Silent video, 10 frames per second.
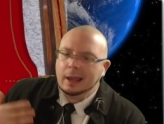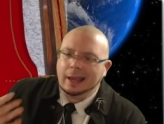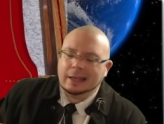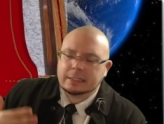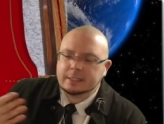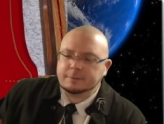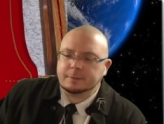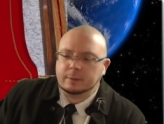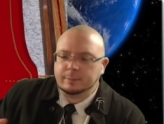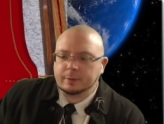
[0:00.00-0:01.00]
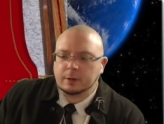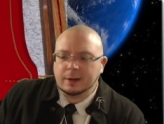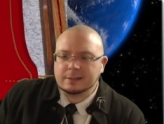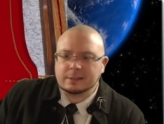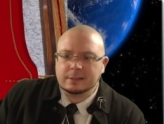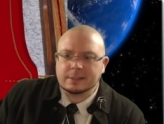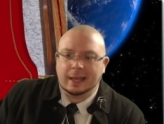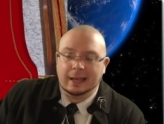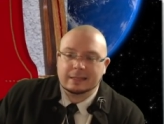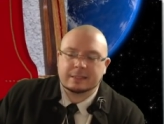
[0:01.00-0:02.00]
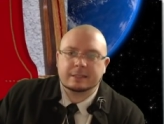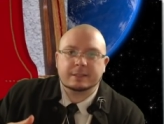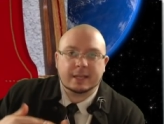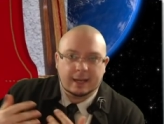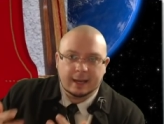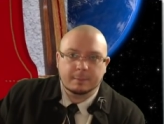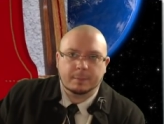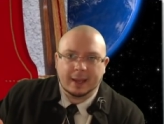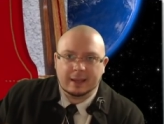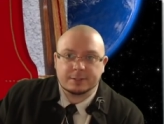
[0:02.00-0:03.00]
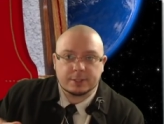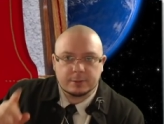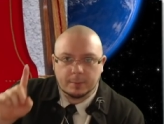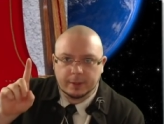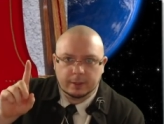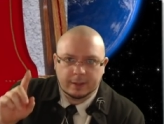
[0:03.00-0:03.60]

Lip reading: As the film progresses, as time passes, because remember,